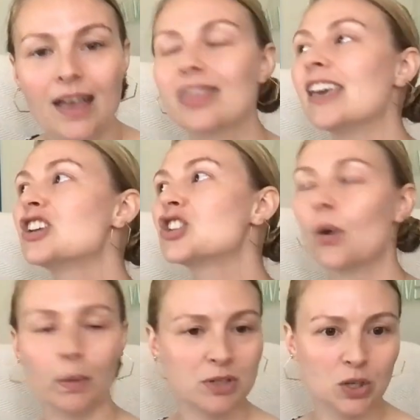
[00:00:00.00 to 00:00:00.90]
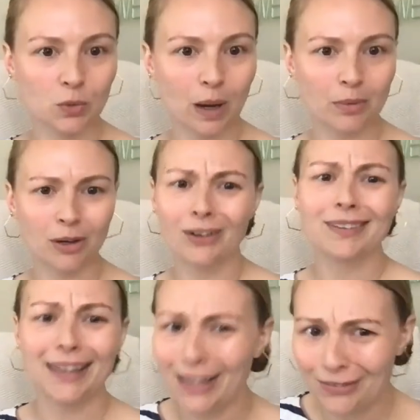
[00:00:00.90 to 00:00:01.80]
They show up to your webinars,
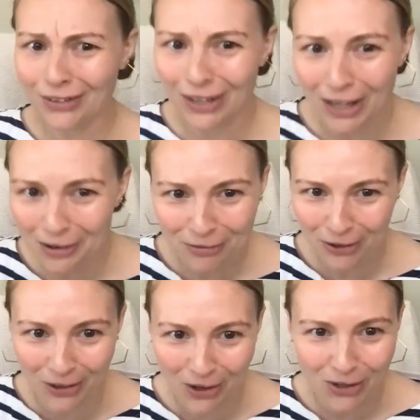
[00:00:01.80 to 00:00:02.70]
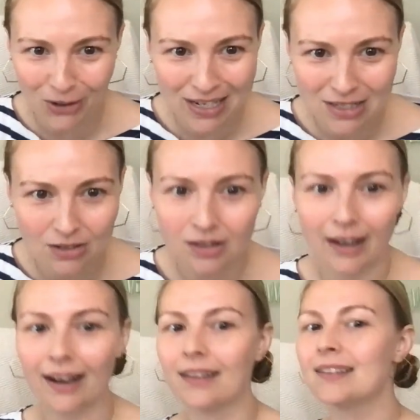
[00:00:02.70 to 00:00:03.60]
even if they're not your ideal
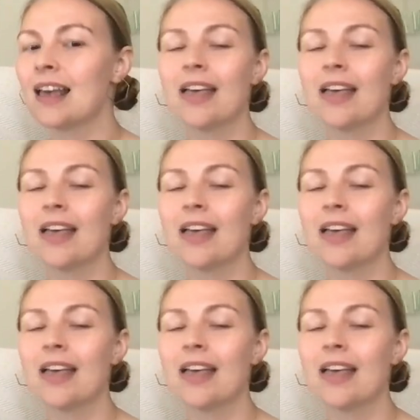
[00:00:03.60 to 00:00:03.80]
clients.